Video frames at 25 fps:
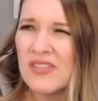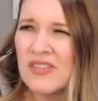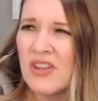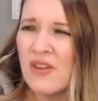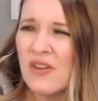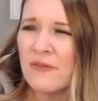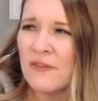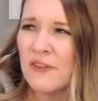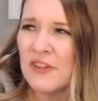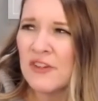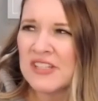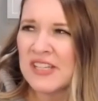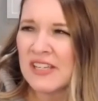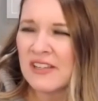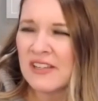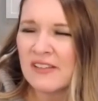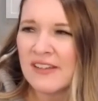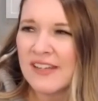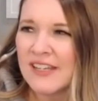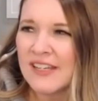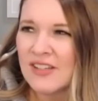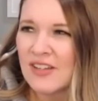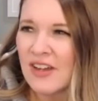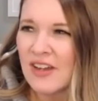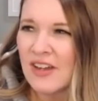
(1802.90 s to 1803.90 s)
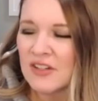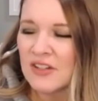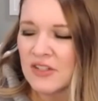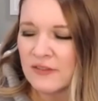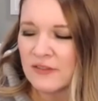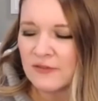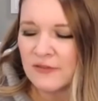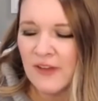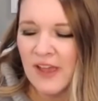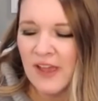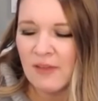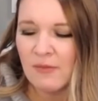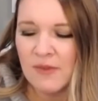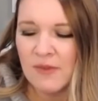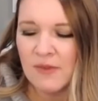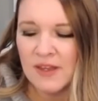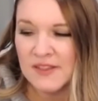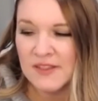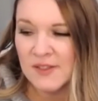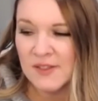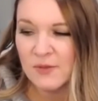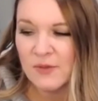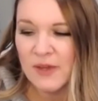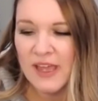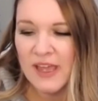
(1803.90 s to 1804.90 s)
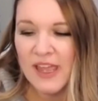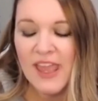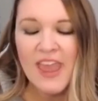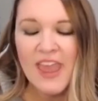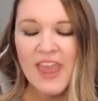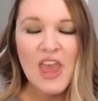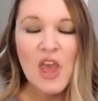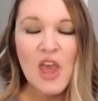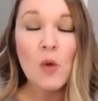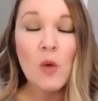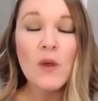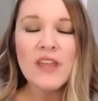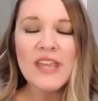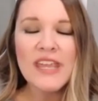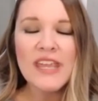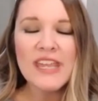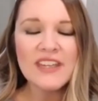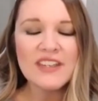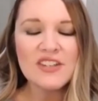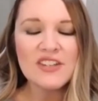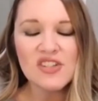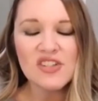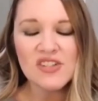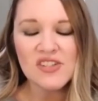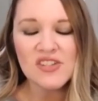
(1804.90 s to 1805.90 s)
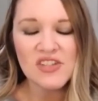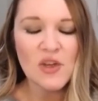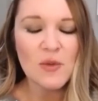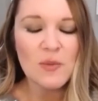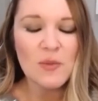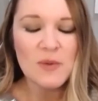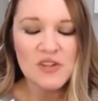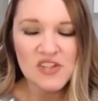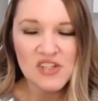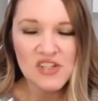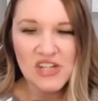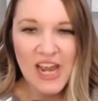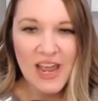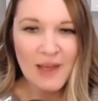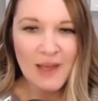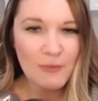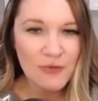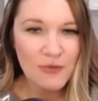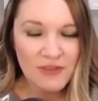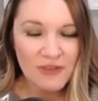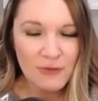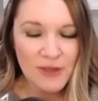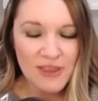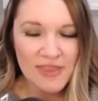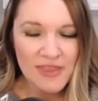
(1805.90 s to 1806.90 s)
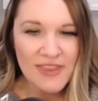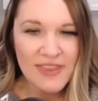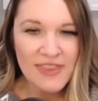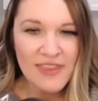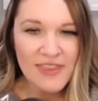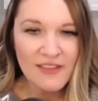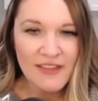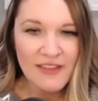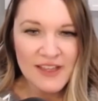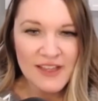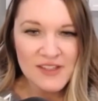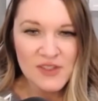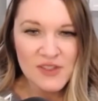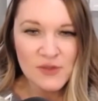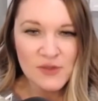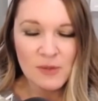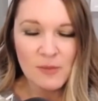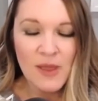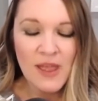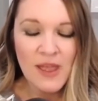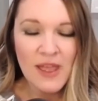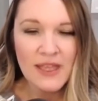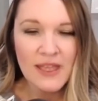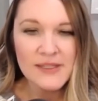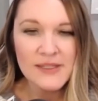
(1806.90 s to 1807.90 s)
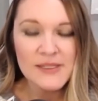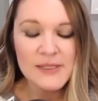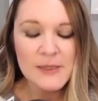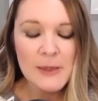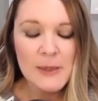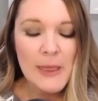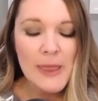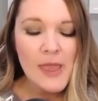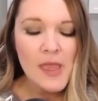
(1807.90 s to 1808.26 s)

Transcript: no fertility doctor 5 minutes away. Well, he had just opened shop within the last 3 months.